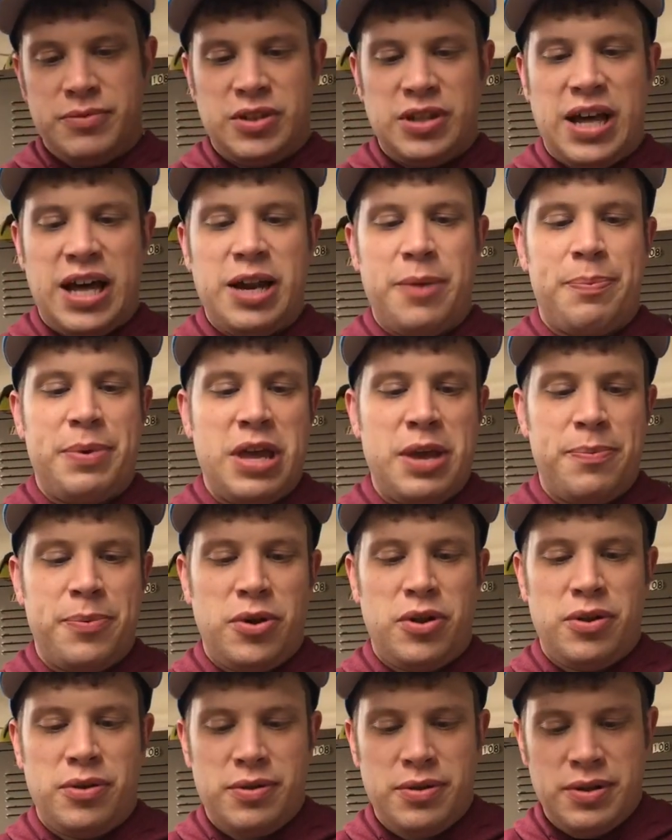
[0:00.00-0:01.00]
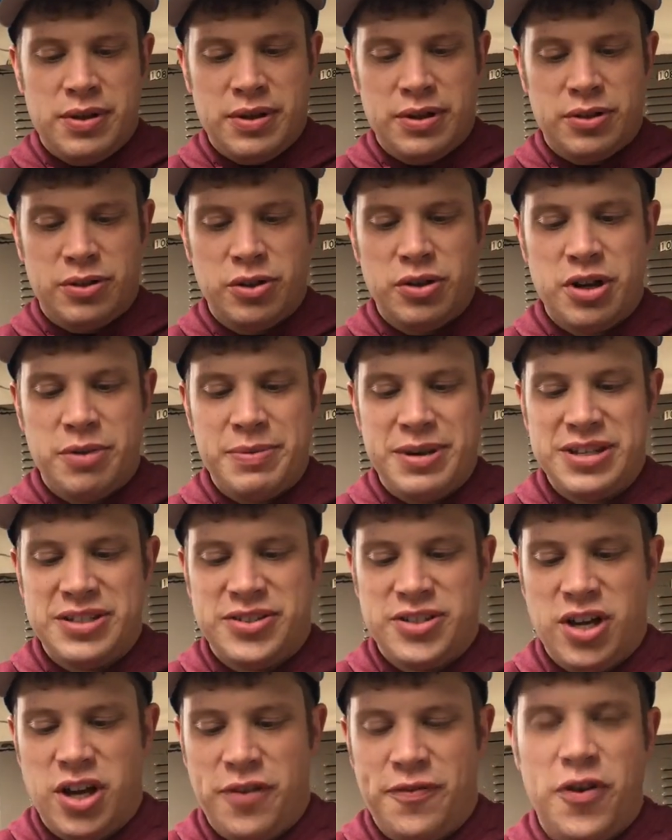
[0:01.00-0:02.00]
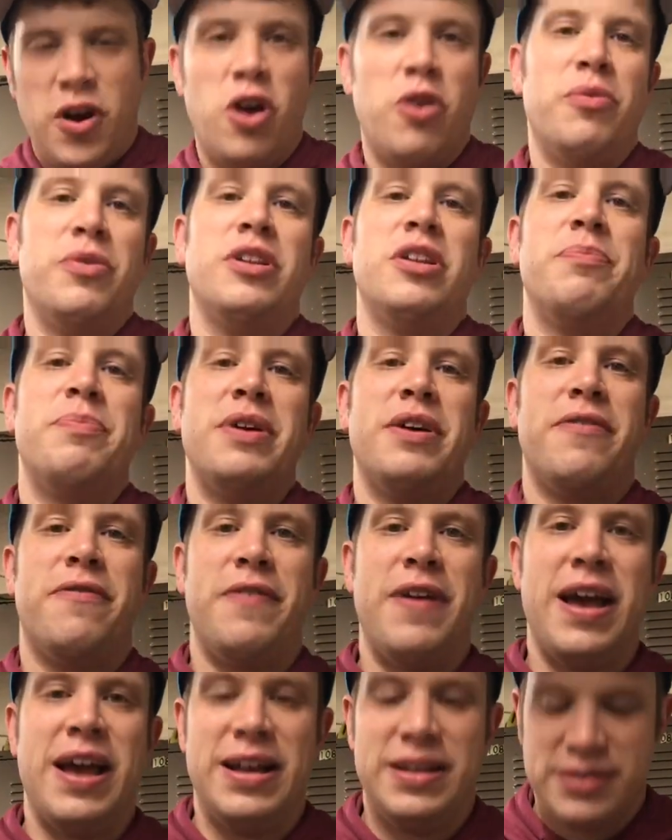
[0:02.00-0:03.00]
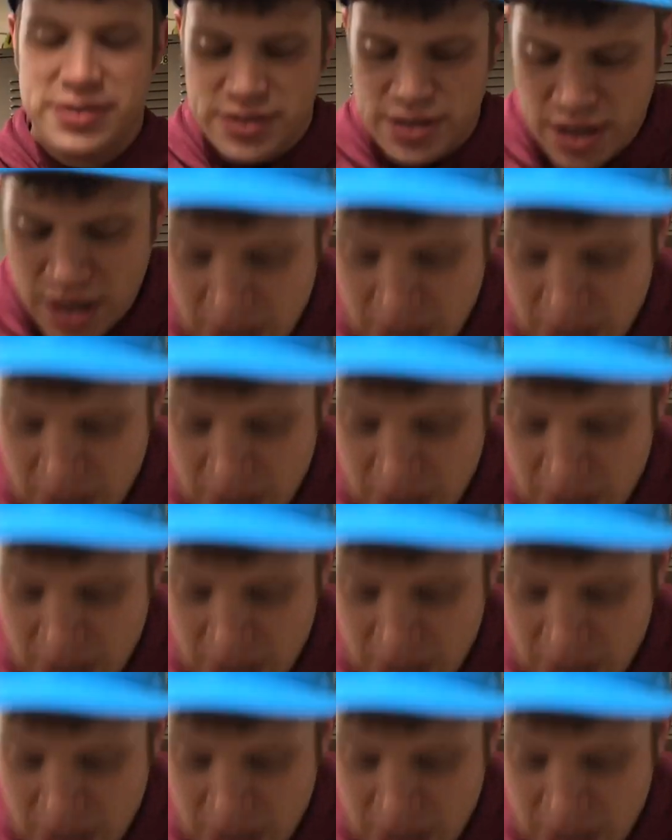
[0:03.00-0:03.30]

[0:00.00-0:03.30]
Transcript: a lot of people, including myself, aren't really big fans